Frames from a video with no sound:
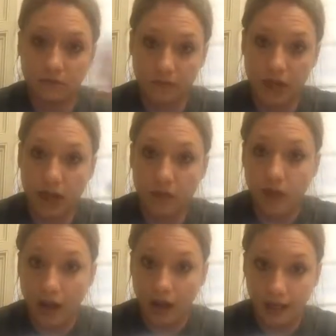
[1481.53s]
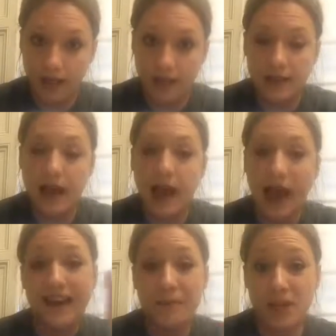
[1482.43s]
launches,
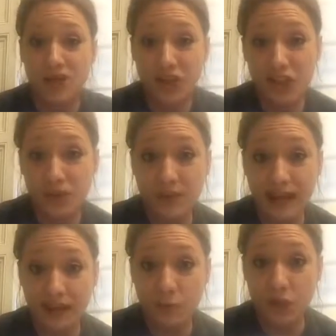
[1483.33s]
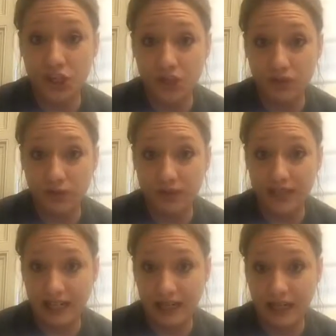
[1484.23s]
I can make sure that you get what you're
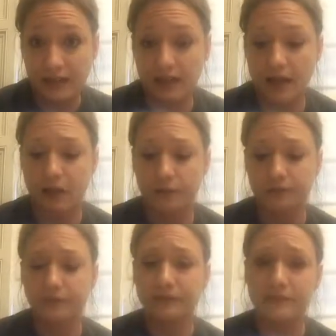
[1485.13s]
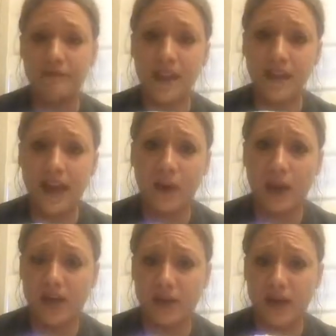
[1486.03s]
needing. So that
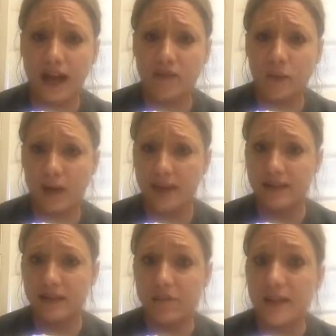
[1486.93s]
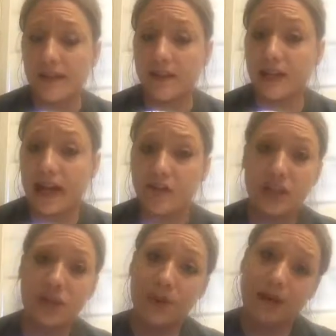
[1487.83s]
way you don't have to worry about something selling out and
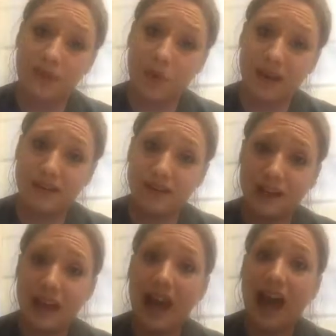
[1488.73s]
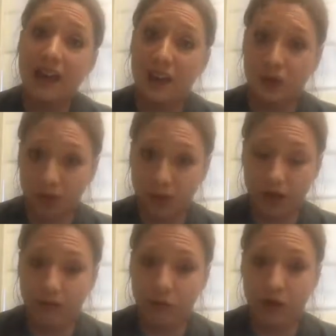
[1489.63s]
then you have to wait another 3
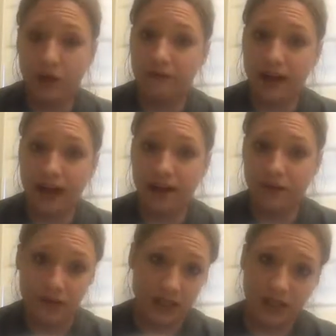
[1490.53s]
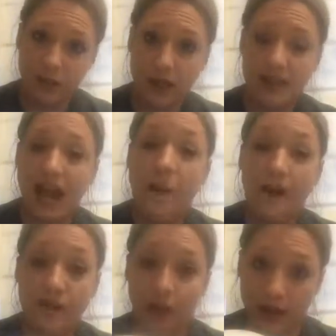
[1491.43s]
or 4 or 5 or 6 weeks,
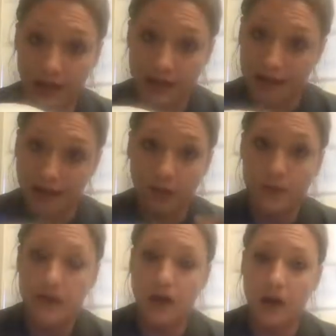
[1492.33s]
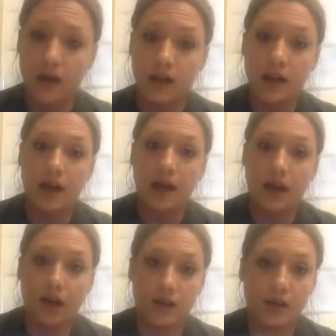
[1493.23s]
however long it takes to restock
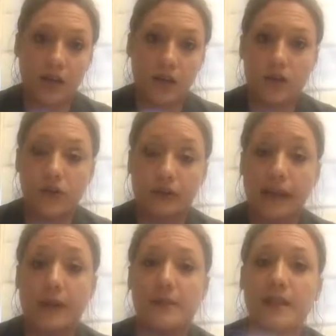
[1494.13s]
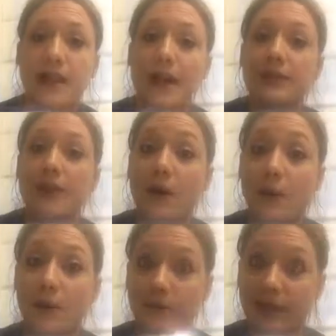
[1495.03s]
on colors or lamps.
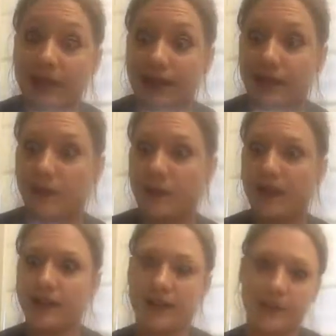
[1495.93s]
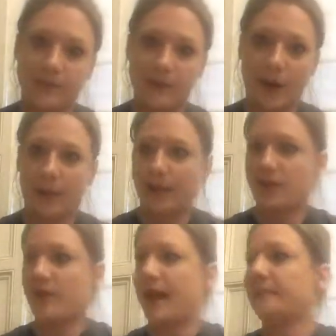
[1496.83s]
So that's what we're gonna do. So I'm gonna
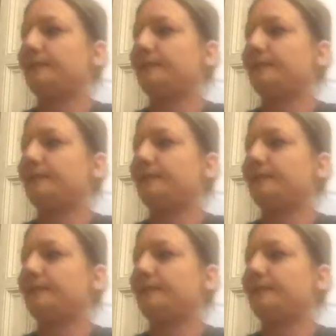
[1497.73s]
do that.